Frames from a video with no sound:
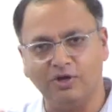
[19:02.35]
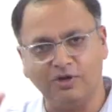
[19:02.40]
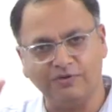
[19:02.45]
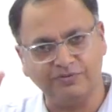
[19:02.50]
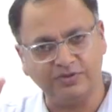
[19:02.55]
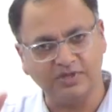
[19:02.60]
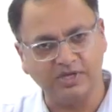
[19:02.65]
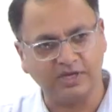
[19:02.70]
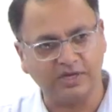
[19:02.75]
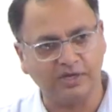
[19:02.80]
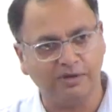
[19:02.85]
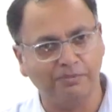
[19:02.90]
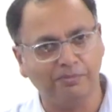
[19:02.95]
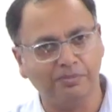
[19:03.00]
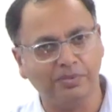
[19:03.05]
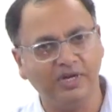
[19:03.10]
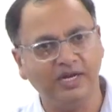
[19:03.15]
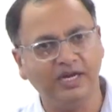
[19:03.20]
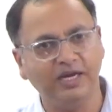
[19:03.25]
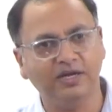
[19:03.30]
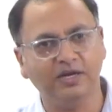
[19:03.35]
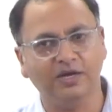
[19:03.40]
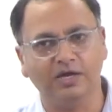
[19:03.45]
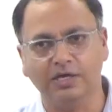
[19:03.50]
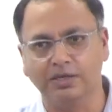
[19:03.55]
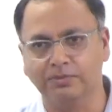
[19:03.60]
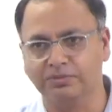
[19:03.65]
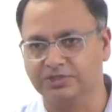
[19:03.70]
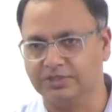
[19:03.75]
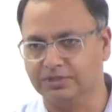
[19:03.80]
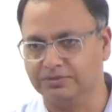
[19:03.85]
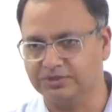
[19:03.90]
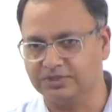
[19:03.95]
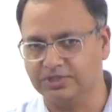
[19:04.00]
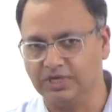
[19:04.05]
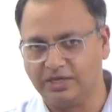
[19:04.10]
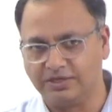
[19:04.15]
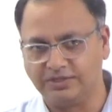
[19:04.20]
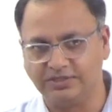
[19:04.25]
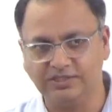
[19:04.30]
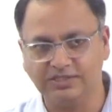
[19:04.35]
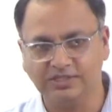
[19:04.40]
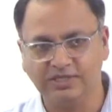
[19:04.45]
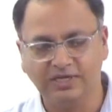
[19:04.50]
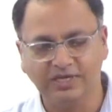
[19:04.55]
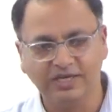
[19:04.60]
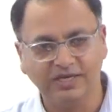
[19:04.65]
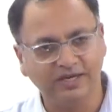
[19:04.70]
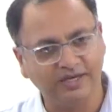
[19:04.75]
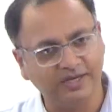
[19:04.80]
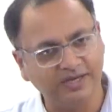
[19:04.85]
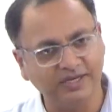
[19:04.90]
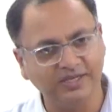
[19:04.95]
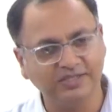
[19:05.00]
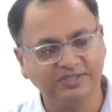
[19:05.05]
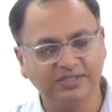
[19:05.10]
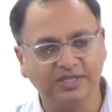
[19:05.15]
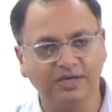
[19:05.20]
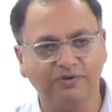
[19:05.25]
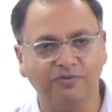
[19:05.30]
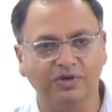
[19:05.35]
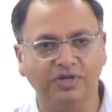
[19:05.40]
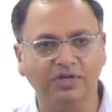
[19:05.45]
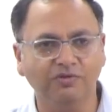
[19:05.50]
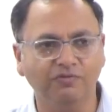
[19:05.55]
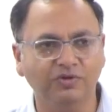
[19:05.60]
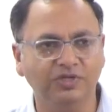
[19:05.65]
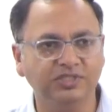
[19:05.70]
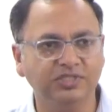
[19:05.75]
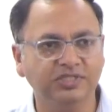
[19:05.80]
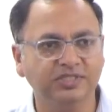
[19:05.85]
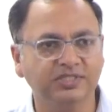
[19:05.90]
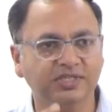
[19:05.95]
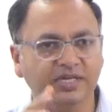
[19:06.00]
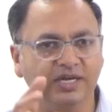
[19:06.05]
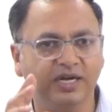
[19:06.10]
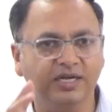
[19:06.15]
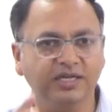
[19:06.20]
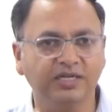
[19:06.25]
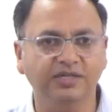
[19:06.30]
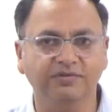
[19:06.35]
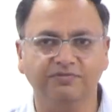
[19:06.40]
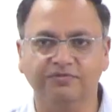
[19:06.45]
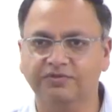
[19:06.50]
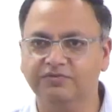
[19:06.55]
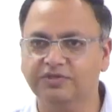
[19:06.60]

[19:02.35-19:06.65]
of the complete herb substance is the one which is active,